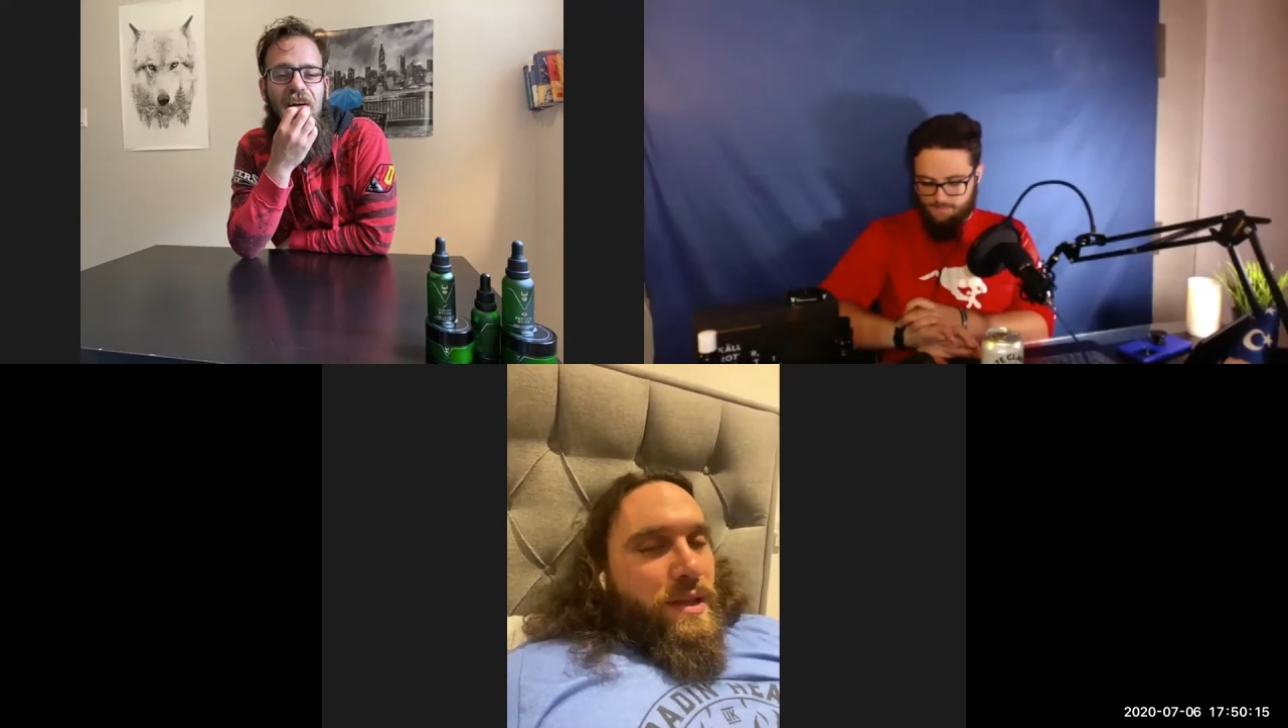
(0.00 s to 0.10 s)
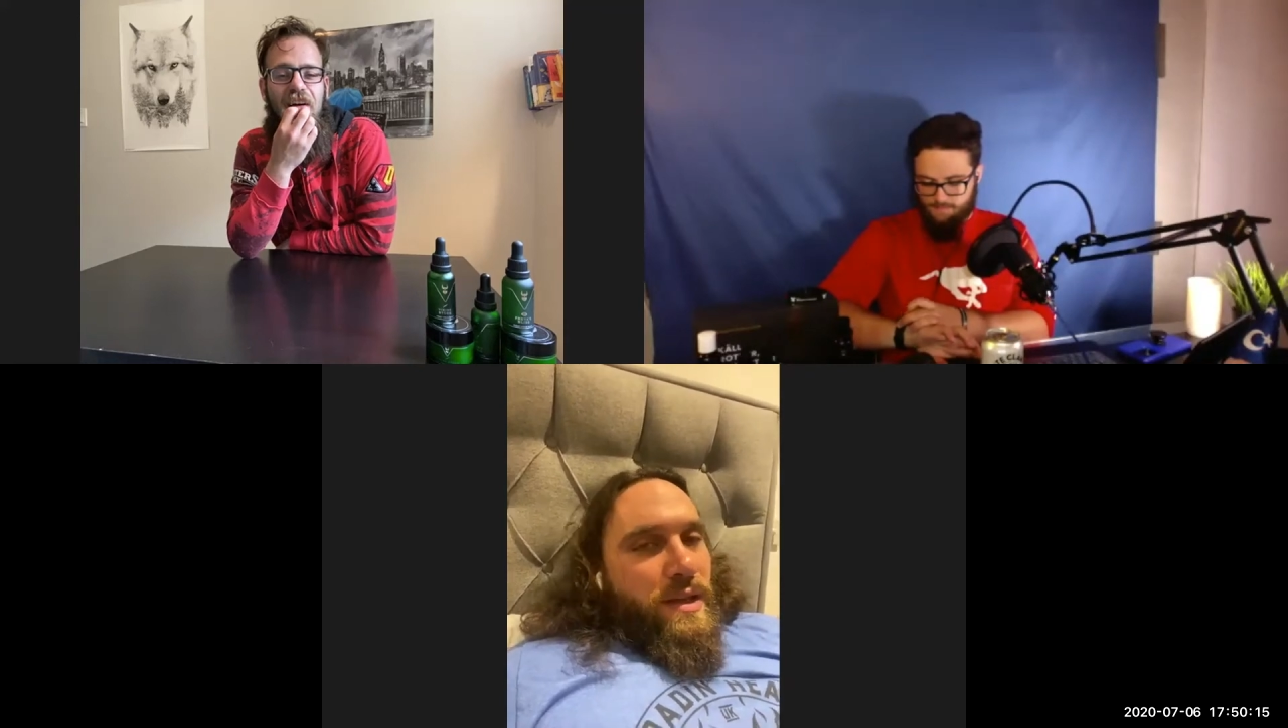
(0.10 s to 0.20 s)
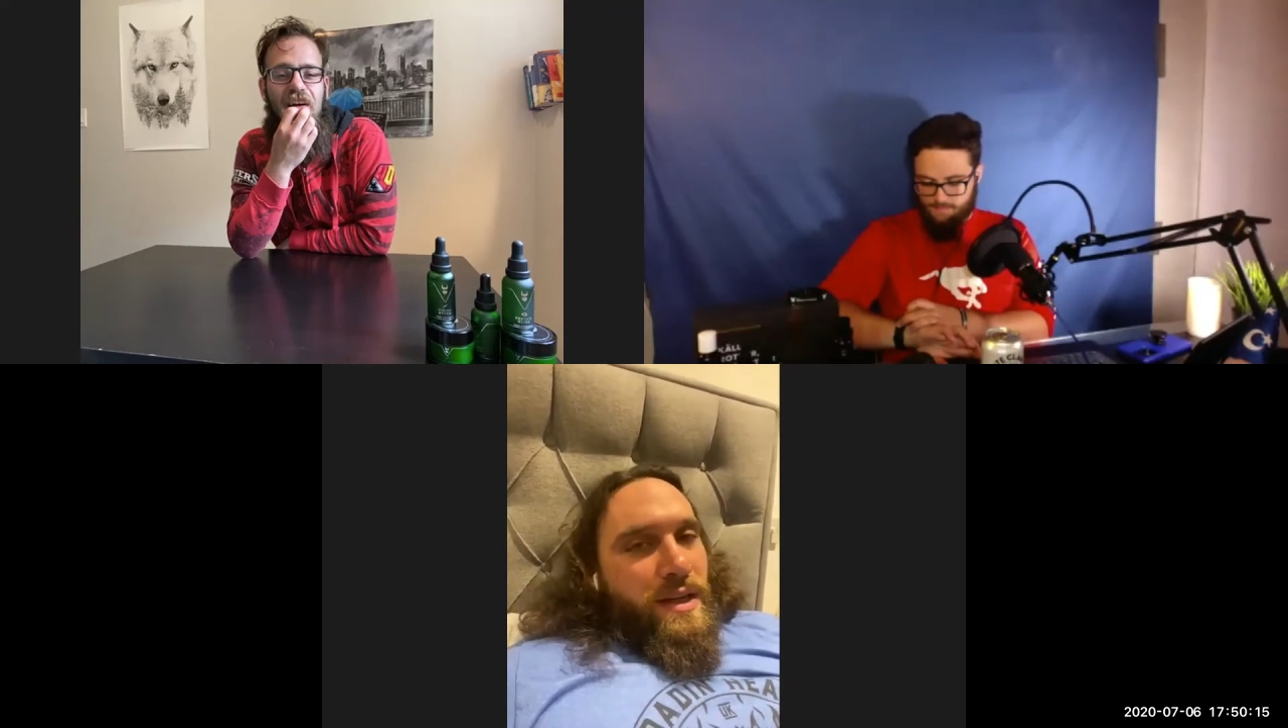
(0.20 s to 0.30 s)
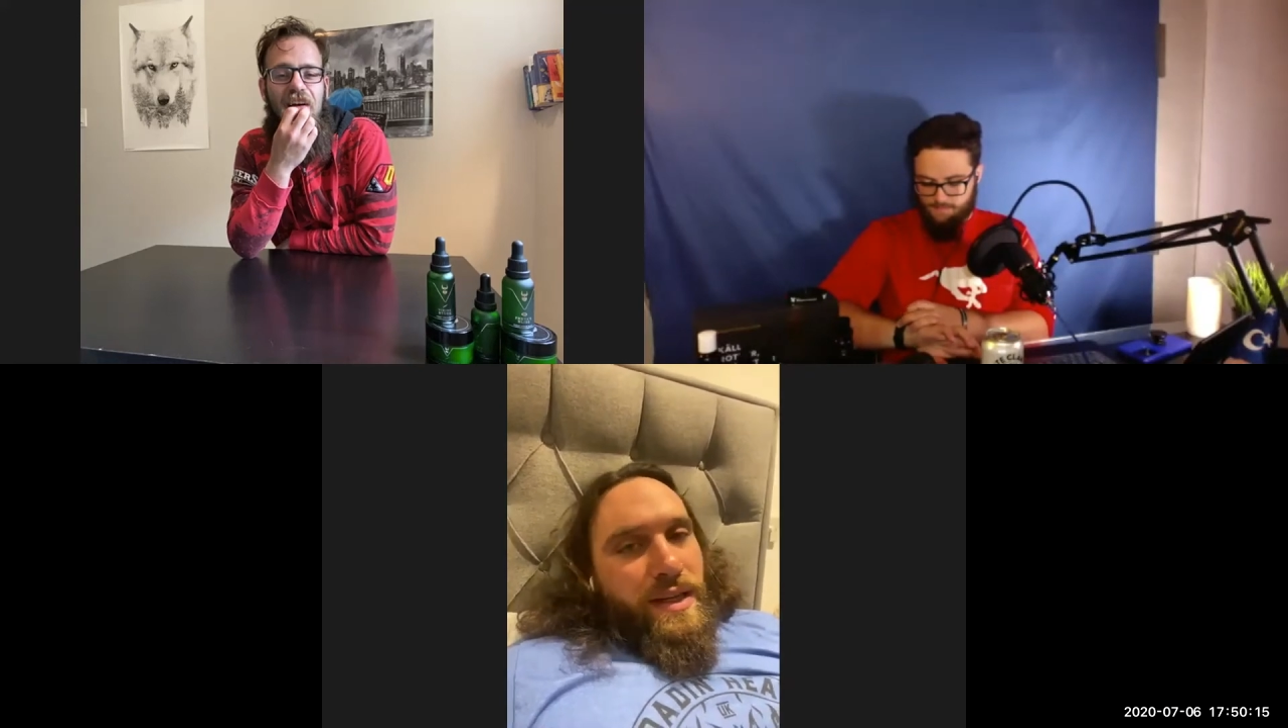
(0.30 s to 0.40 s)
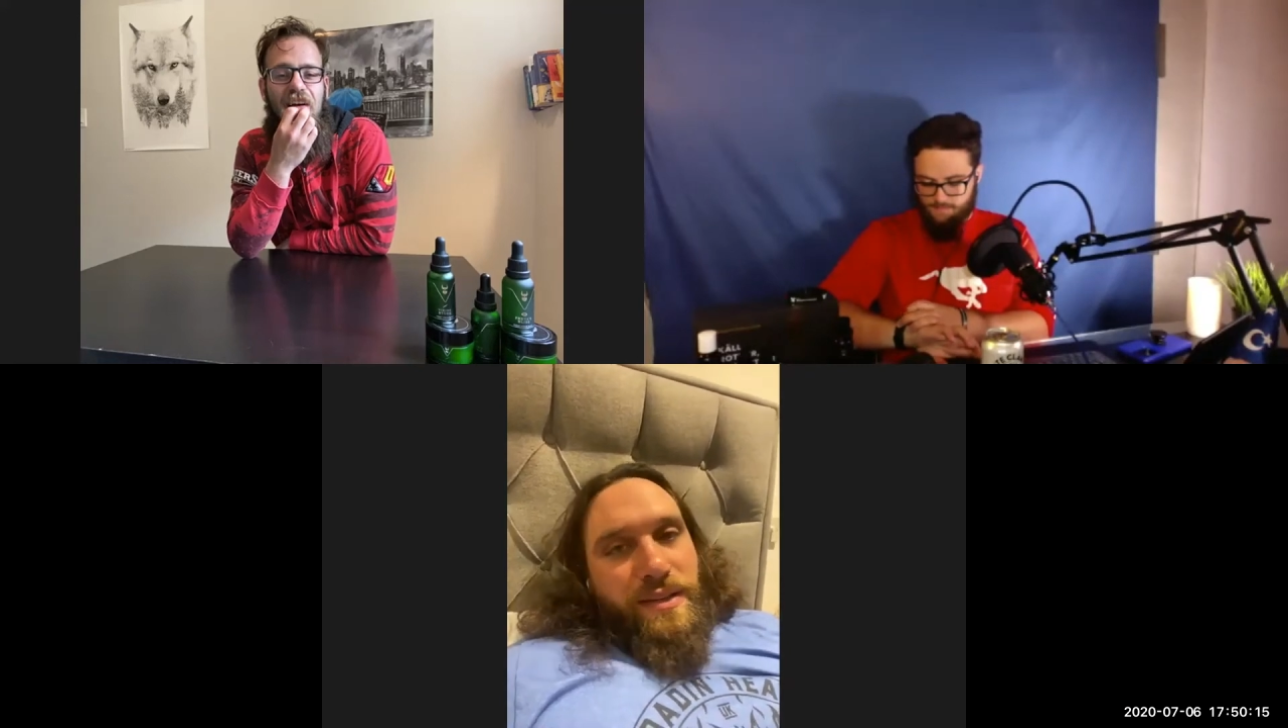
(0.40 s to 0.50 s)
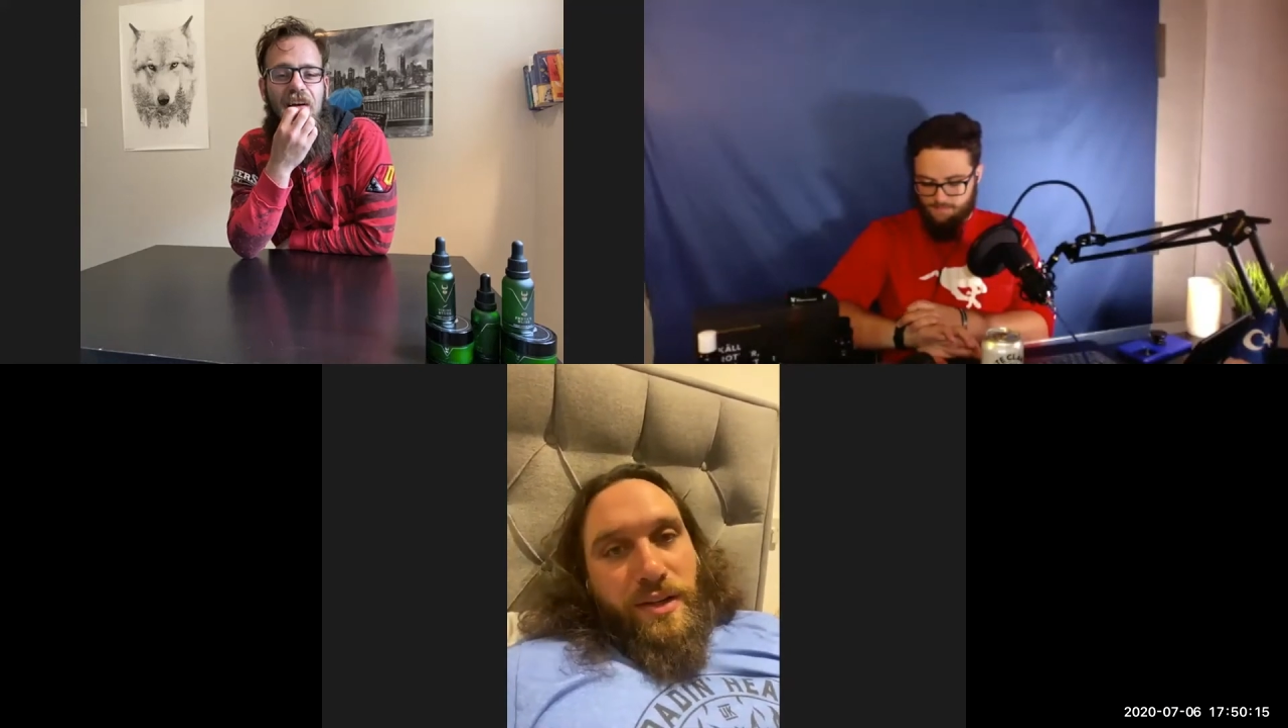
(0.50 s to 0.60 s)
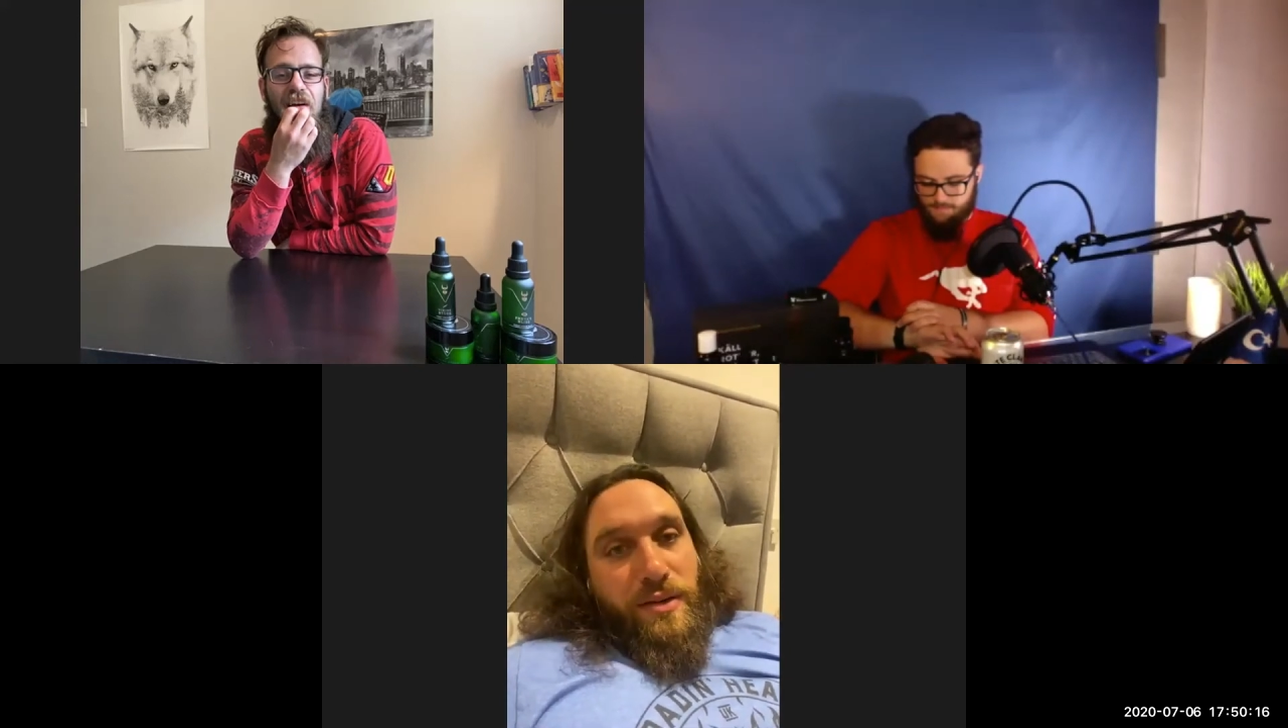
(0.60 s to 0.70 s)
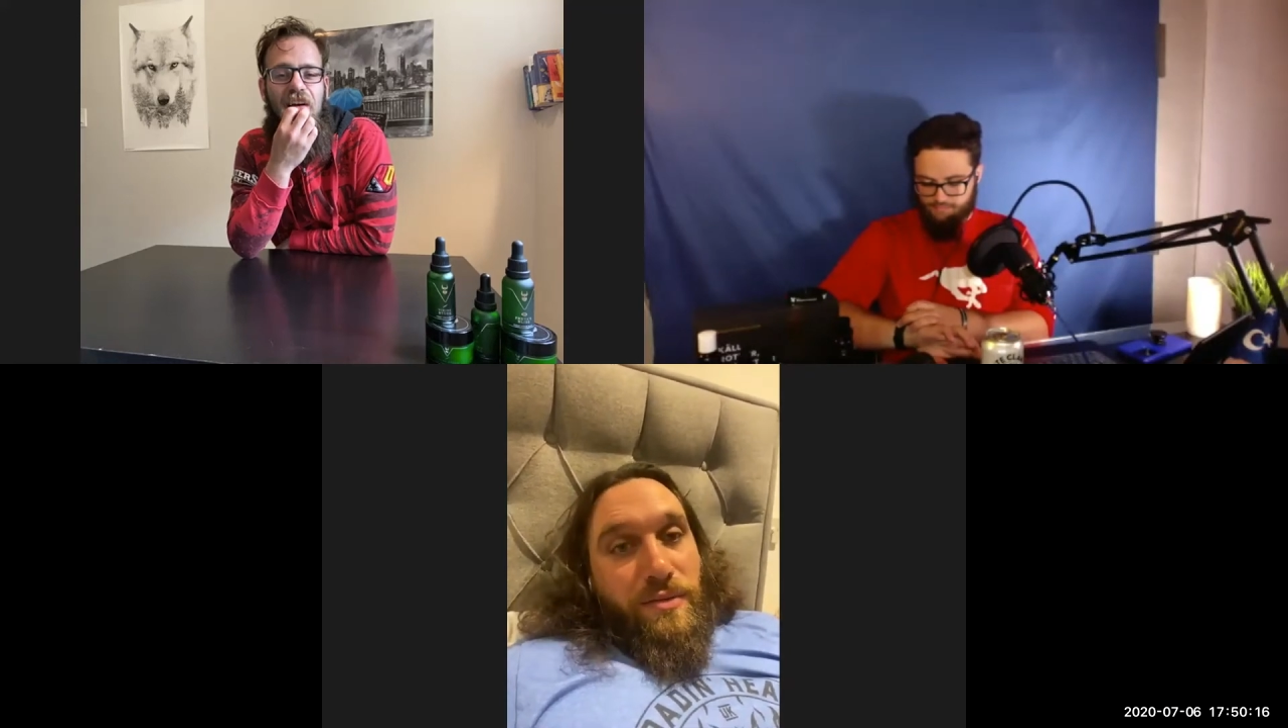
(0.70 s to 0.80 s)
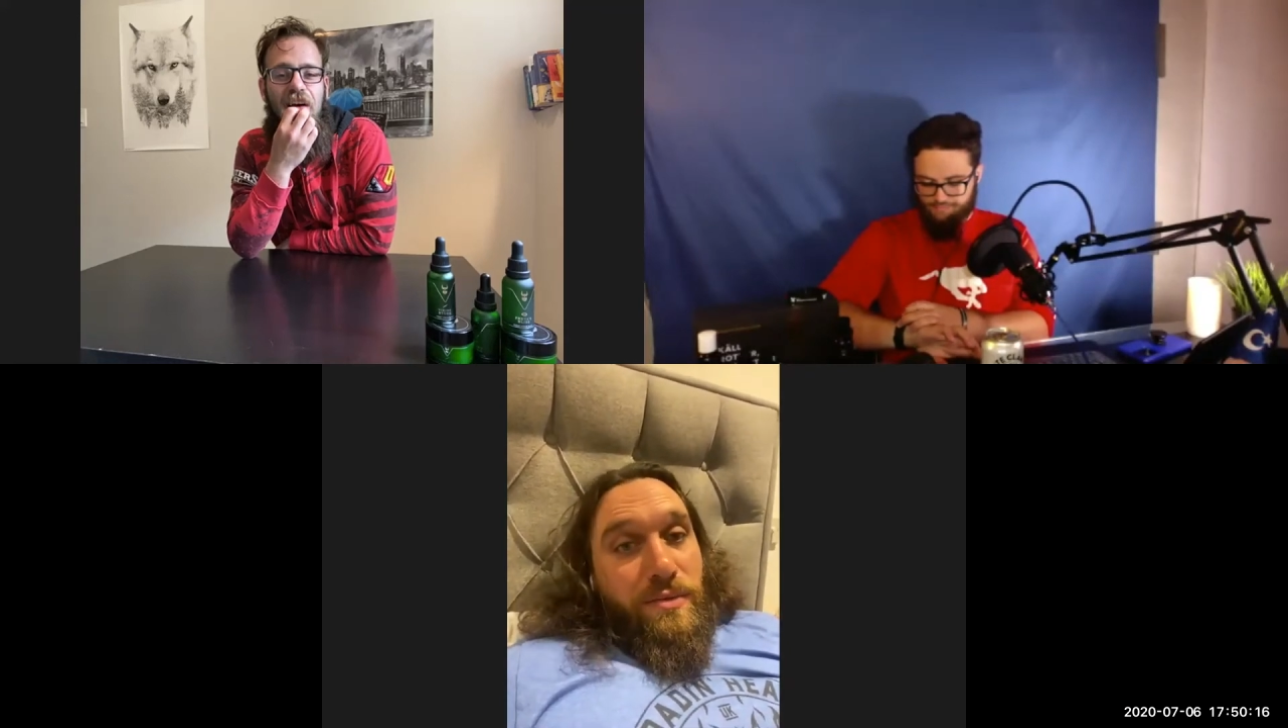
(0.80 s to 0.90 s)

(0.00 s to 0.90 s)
and I thought,